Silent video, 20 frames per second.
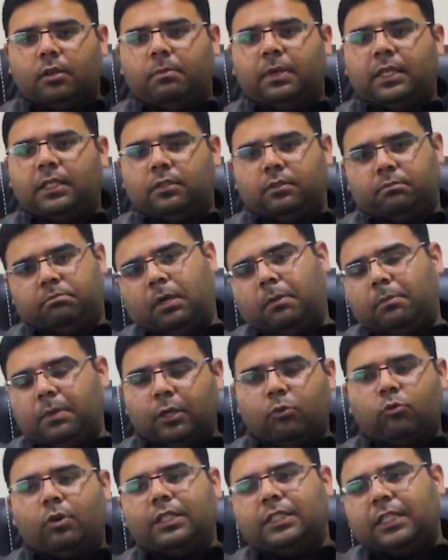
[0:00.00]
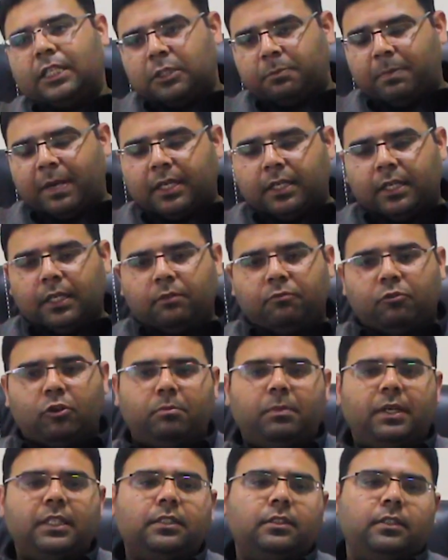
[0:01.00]
but public was expecting
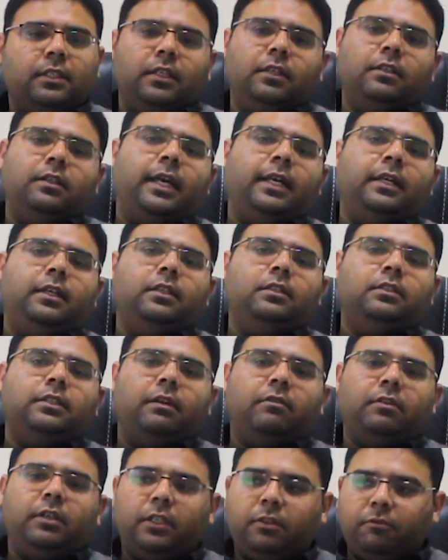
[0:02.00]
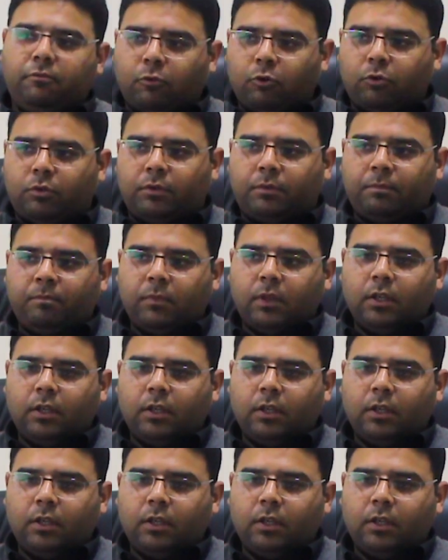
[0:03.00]
from us in 1974.